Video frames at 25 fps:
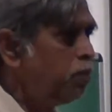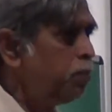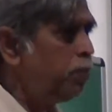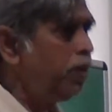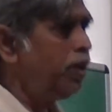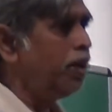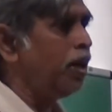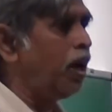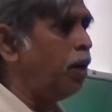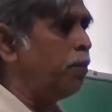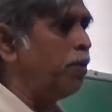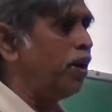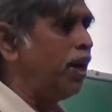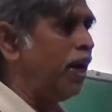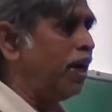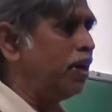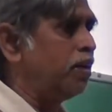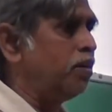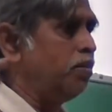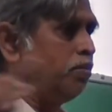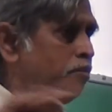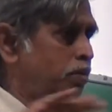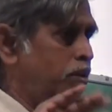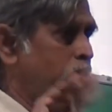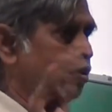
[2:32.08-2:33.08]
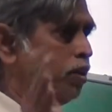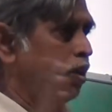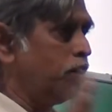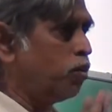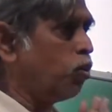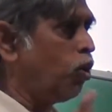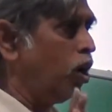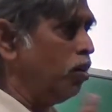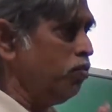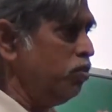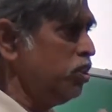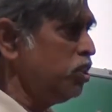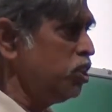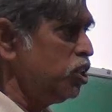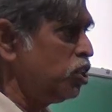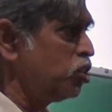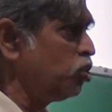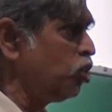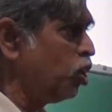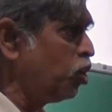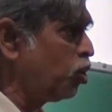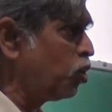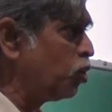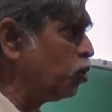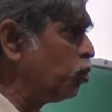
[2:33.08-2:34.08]
be Raman active. Converse is
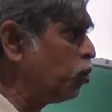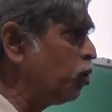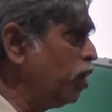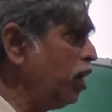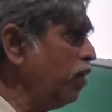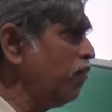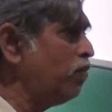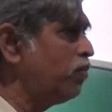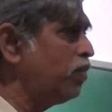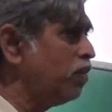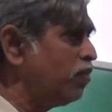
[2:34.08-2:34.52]
not true. If the